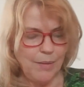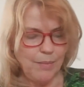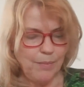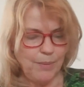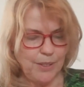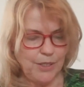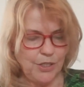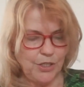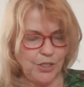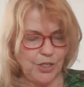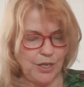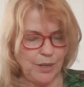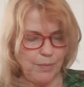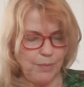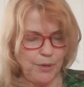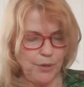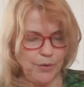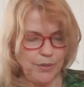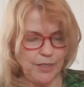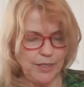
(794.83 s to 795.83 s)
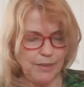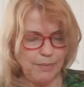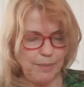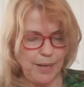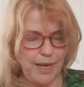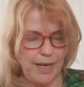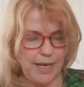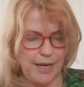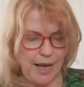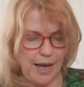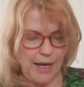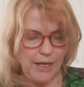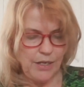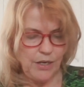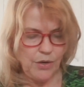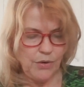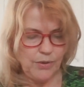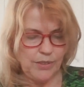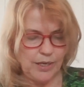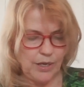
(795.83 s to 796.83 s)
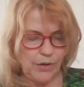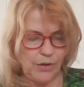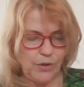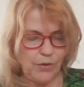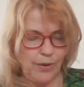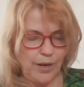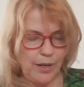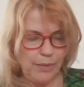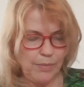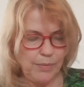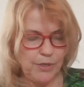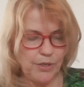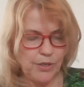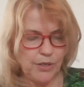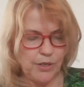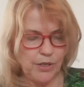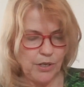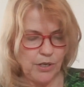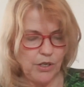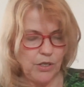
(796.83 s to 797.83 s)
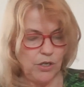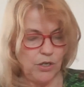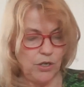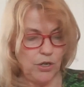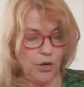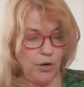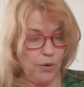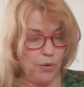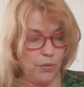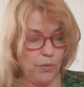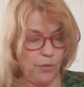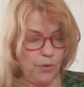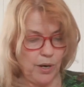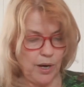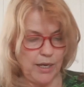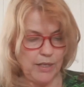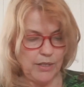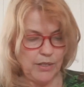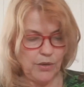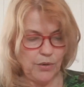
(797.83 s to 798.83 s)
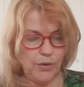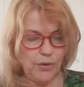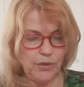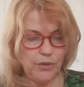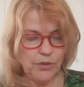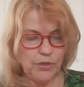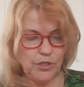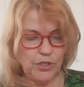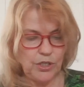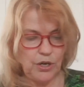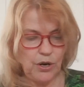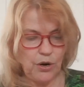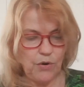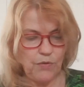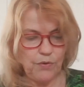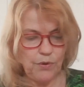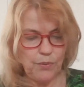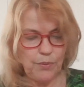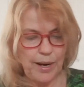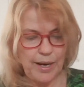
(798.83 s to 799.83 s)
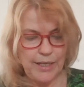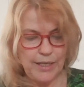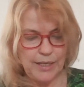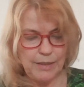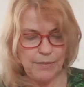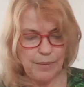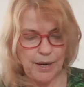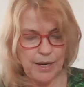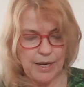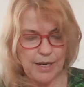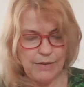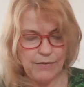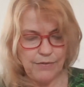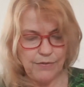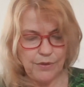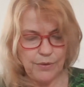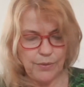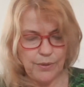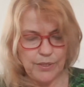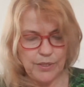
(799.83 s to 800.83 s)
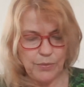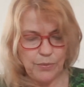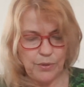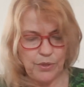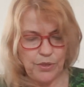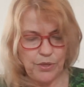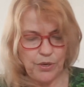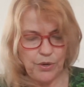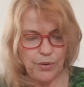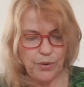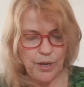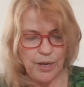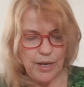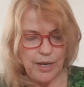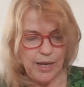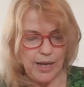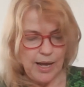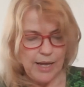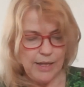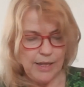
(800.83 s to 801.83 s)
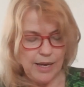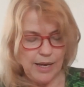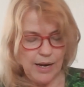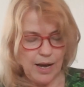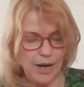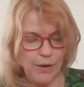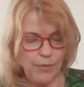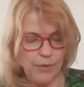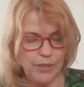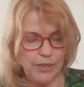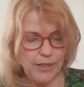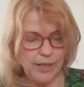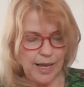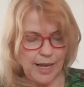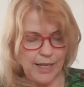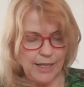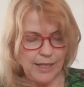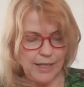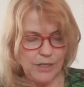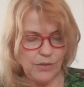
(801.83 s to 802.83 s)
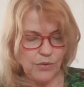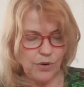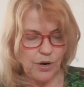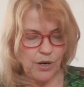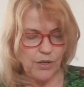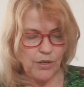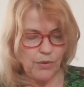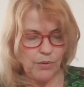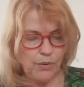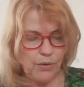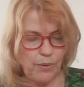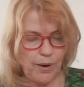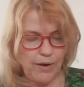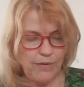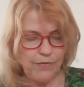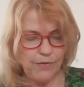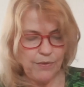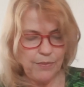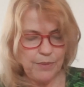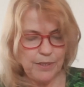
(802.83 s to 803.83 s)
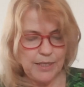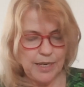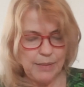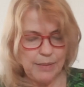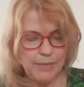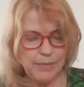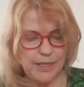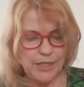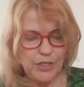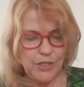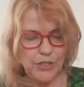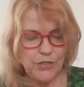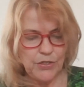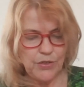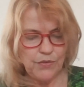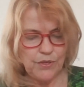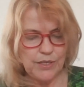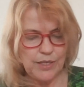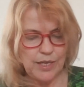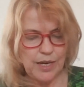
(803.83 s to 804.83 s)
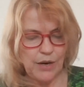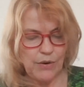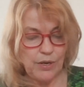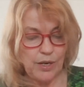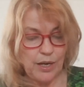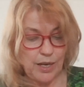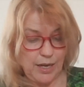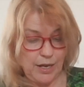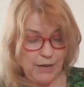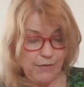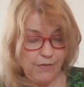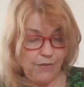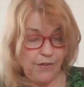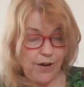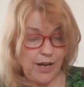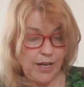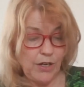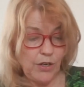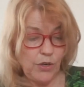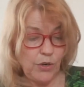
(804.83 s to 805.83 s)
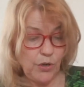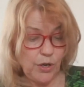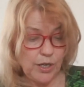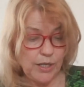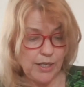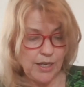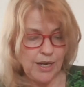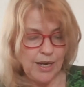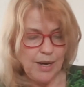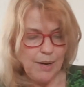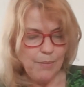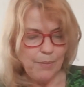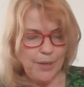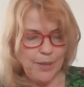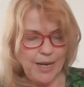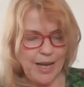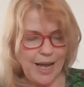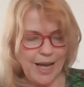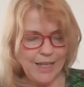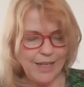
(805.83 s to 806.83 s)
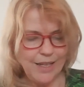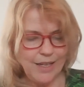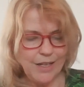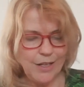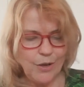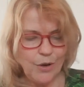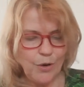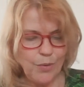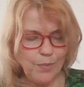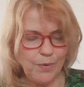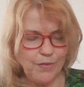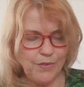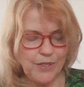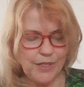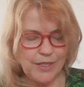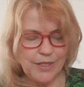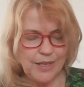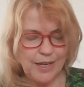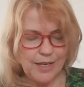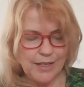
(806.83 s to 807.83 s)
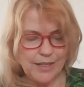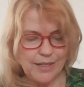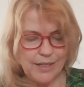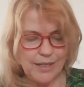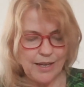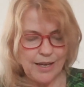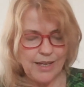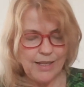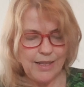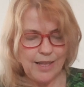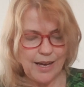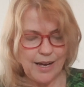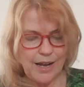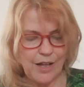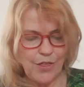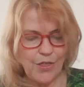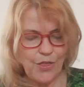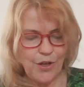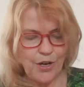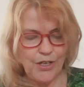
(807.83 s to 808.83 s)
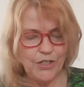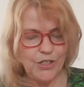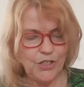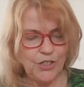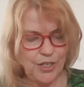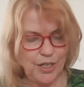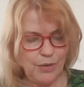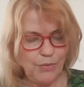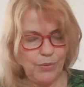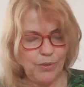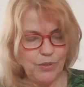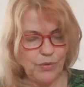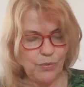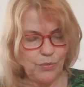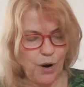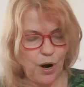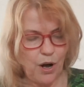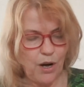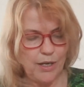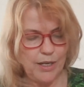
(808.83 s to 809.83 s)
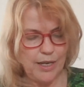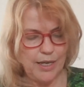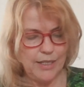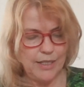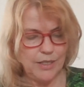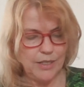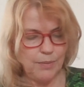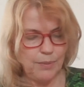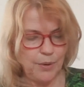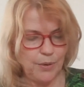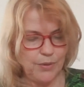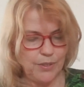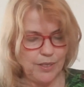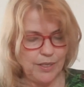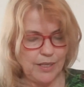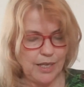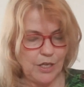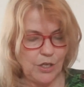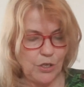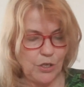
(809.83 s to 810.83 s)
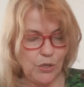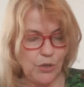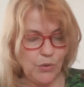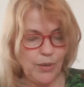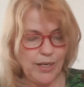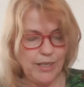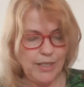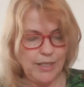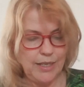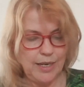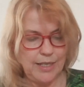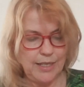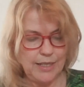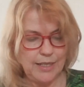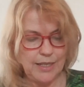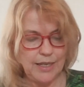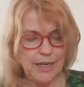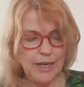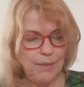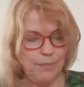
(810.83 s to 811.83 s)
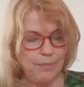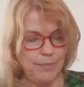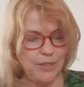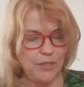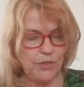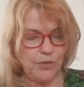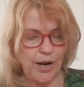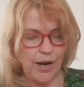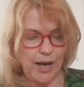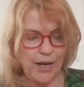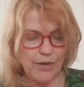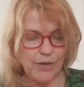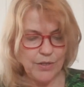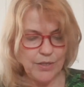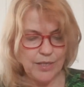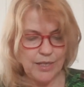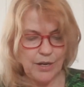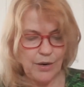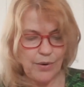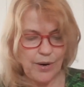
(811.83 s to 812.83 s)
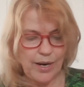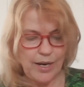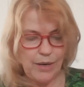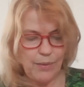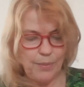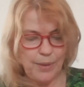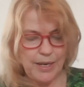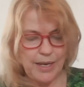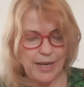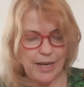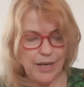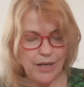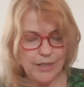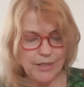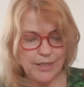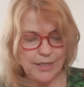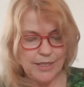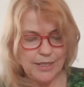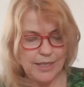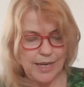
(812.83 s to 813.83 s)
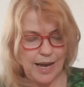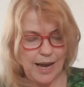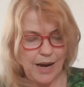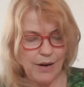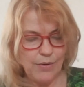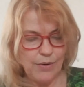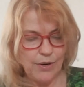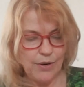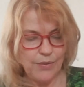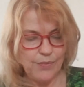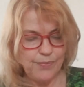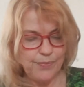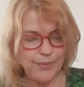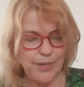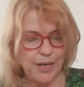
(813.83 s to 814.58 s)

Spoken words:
But she abuses me, and no doubt you helped her. No, I told her she overrated my influence with you, and that I would gladly draw you away from the temptations of the town if I could, but had little hope of success, and that I thought she was wrong in supposing that you enticed Mr. Hattersley or anybody else into error.